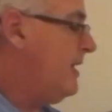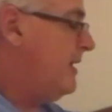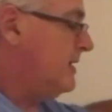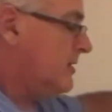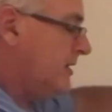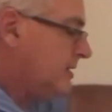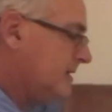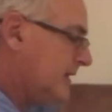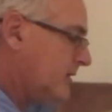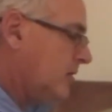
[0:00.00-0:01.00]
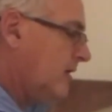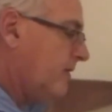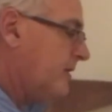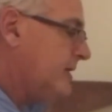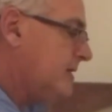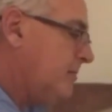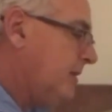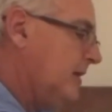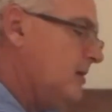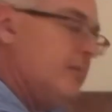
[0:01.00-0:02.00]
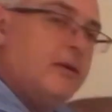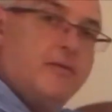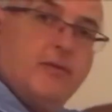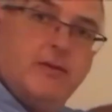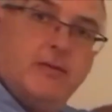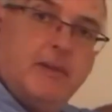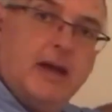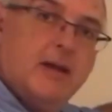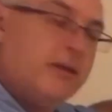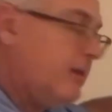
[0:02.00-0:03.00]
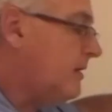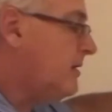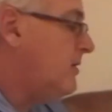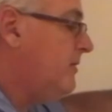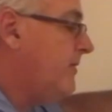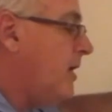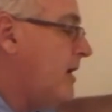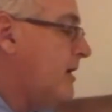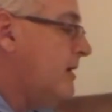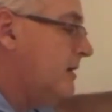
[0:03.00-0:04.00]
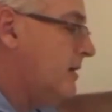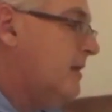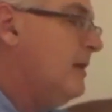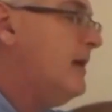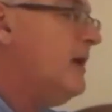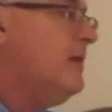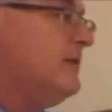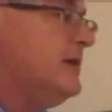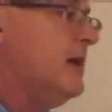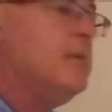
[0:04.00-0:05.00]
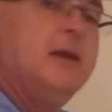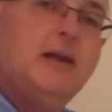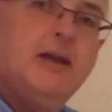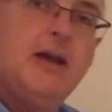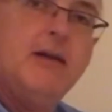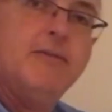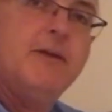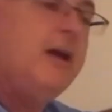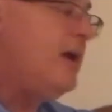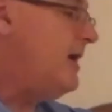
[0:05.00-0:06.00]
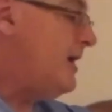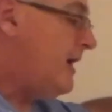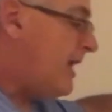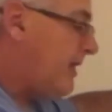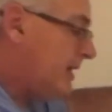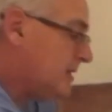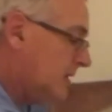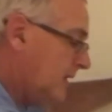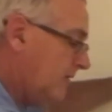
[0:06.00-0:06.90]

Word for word: So this is actually a very simple little bit of math to find the length of segment EF. And that's the